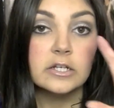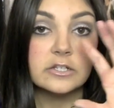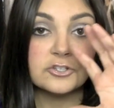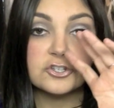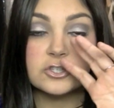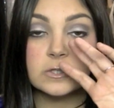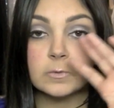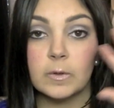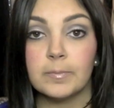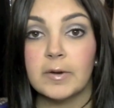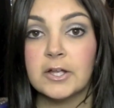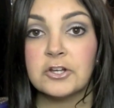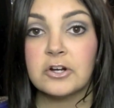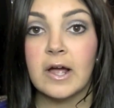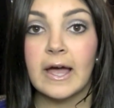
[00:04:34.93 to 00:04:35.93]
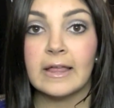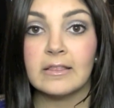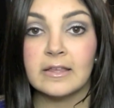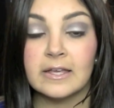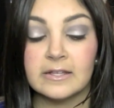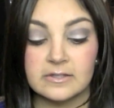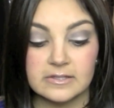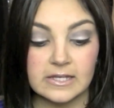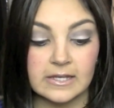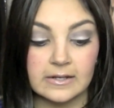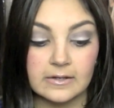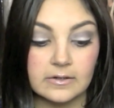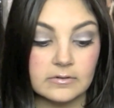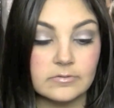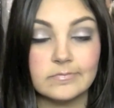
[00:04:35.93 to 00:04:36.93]
to just sweep on your eyelids
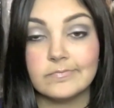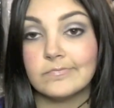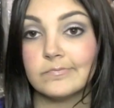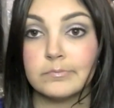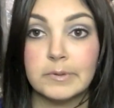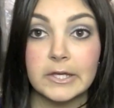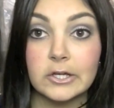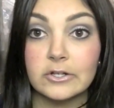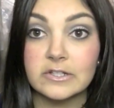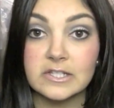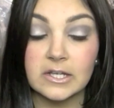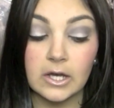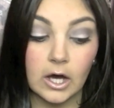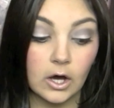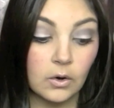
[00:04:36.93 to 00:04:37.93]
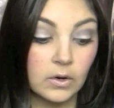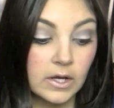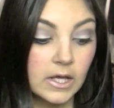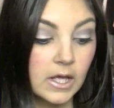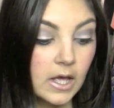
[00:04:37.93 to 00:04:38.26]
and be good to go.